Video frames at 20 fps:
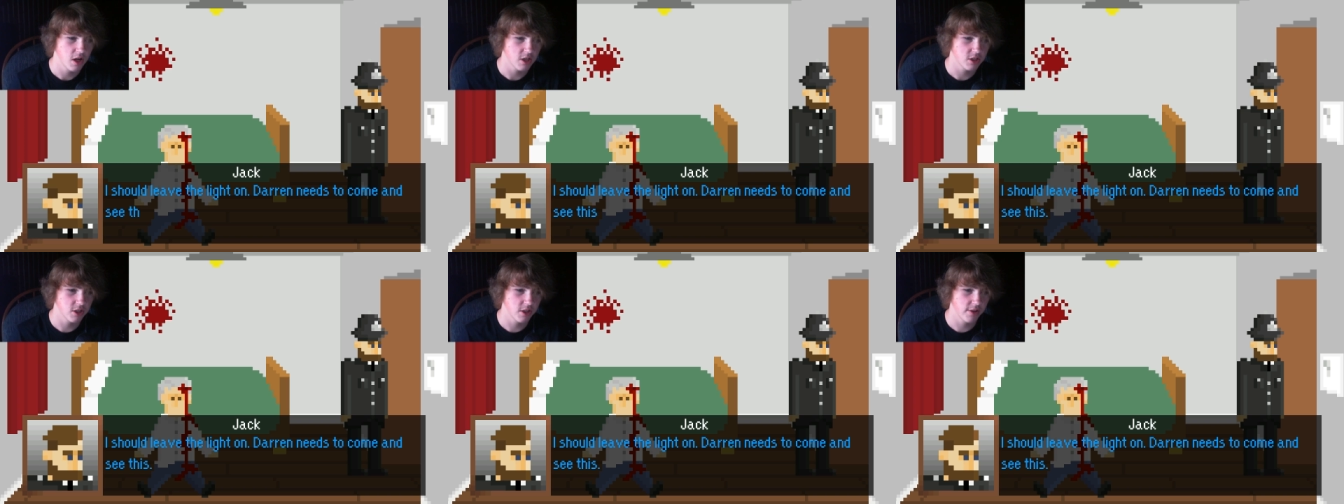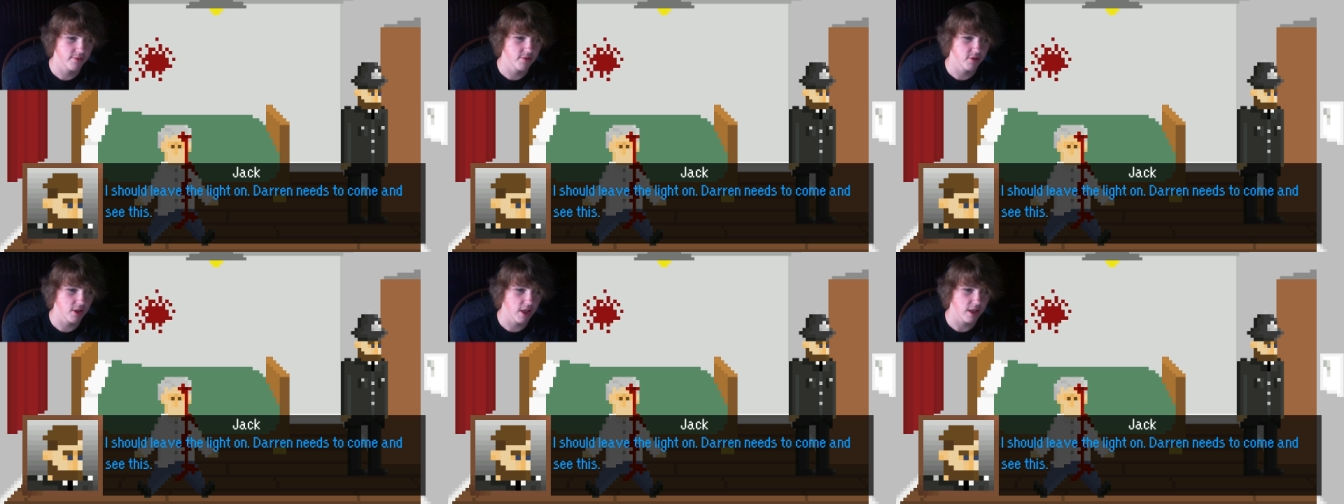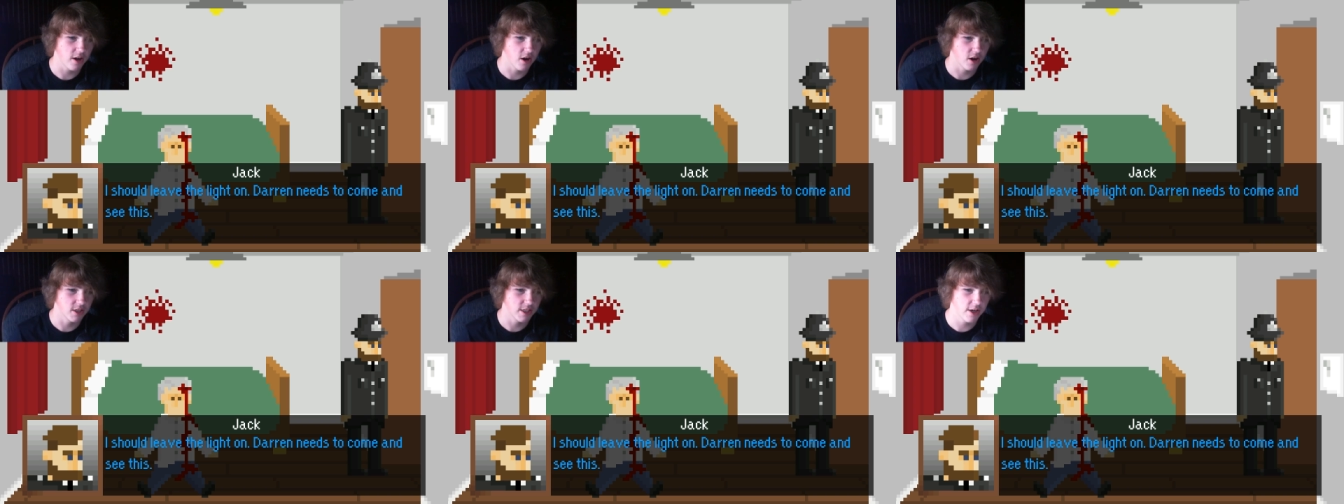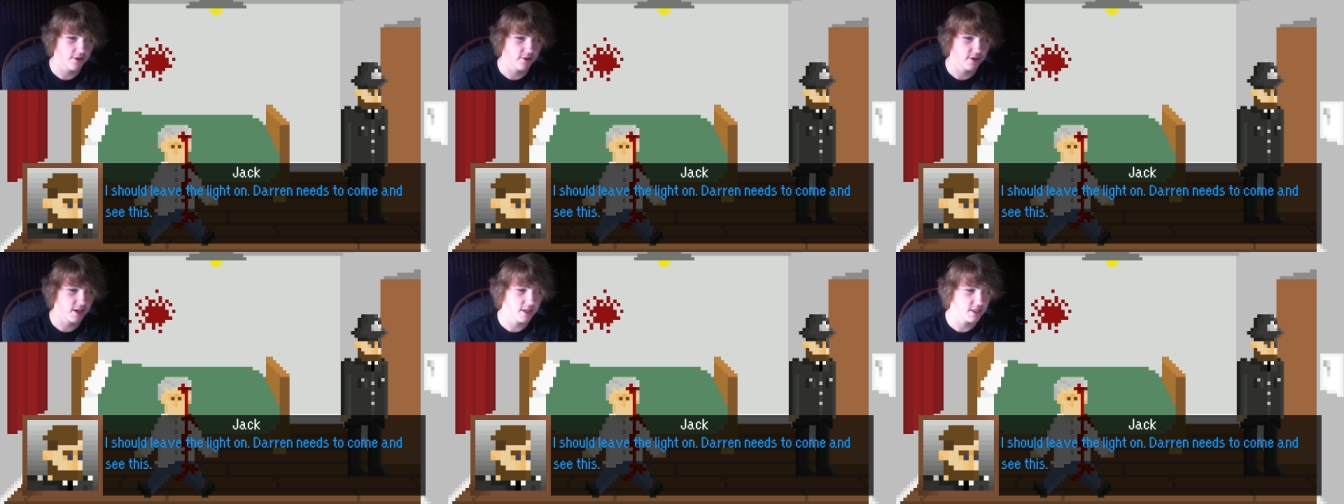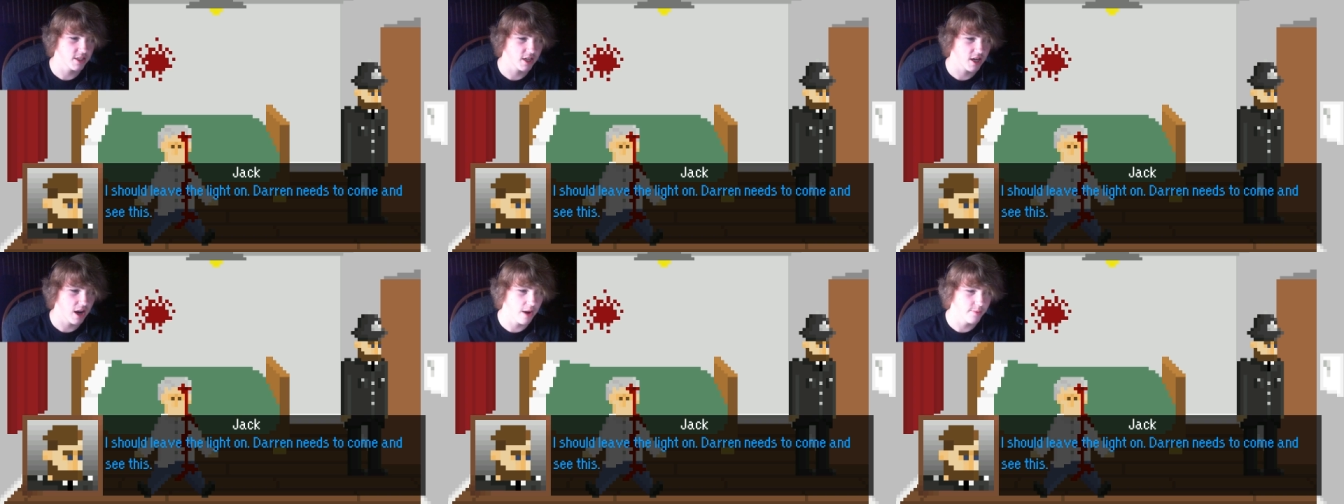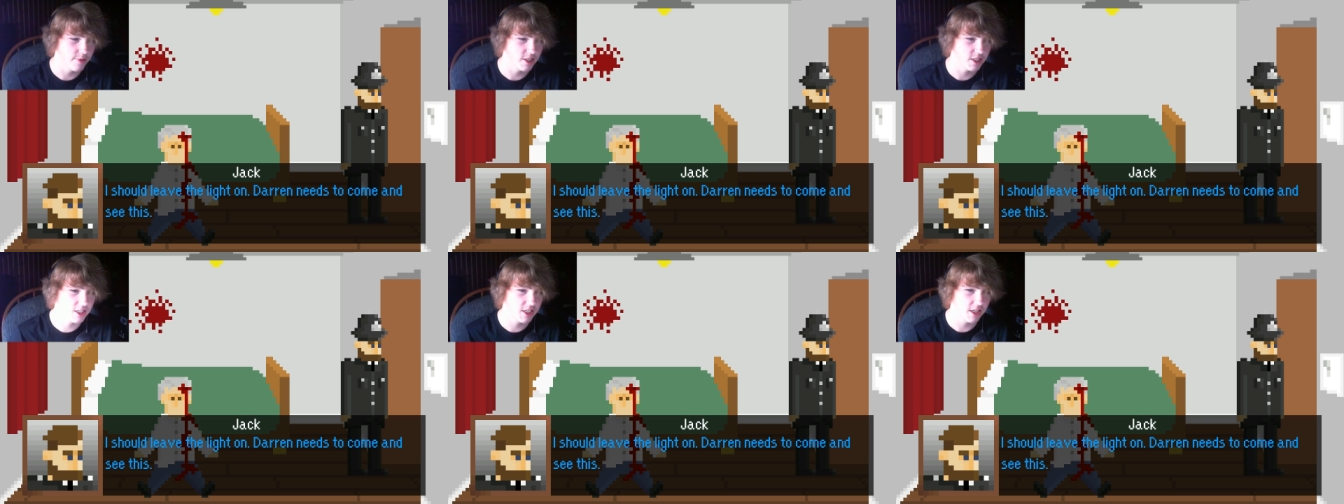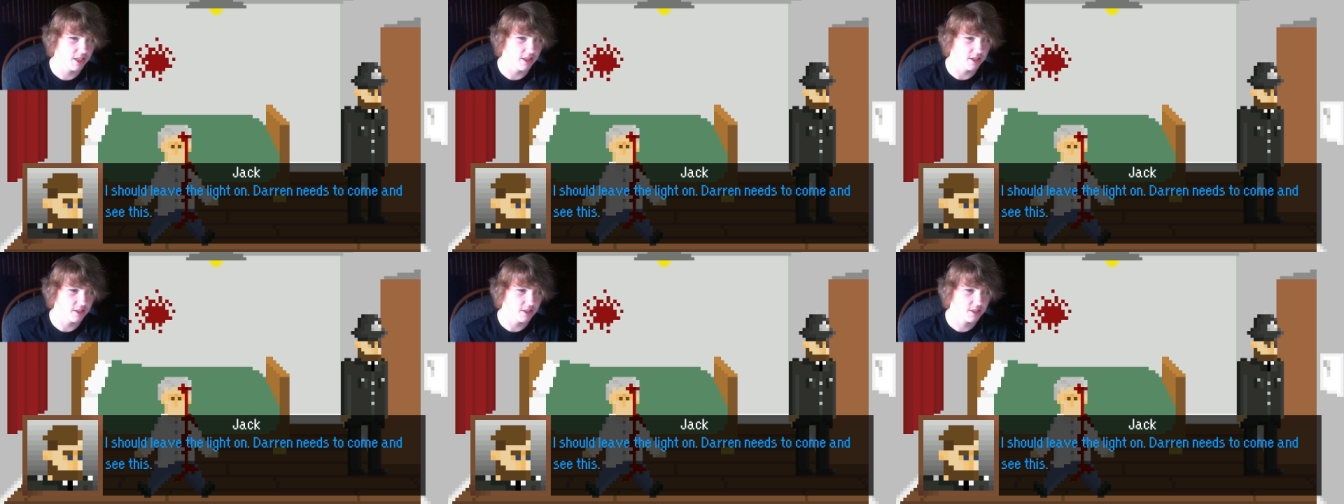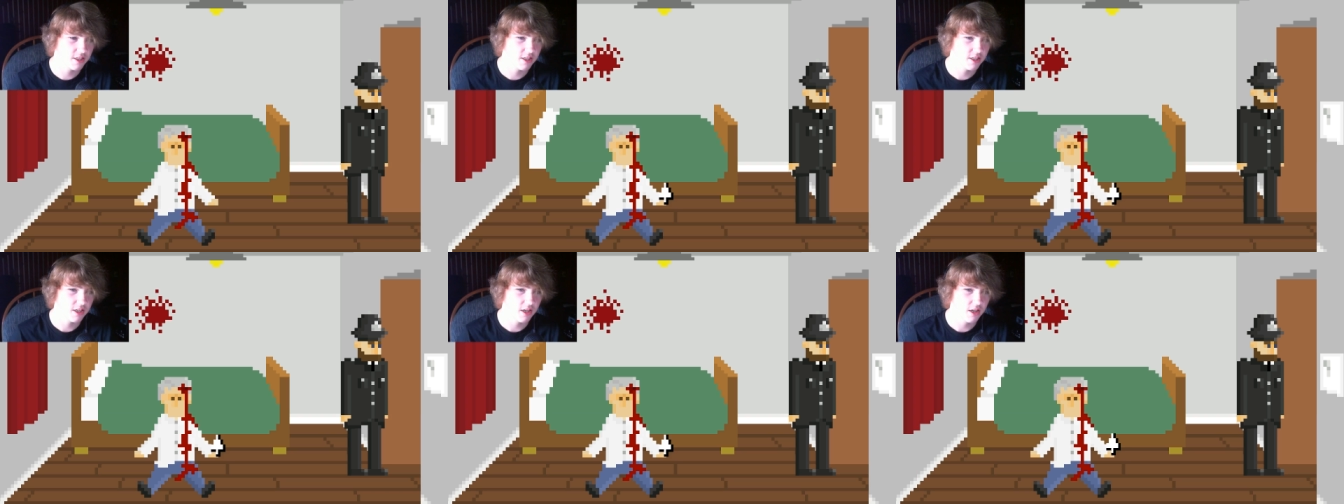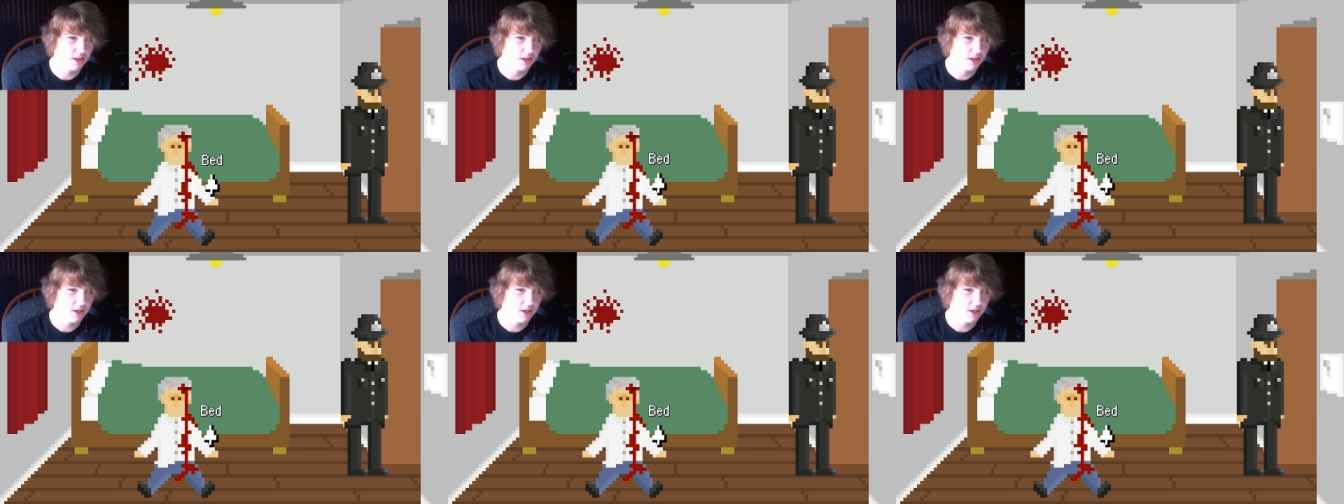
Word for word: Should leave the light on. Darren needs to come and see this.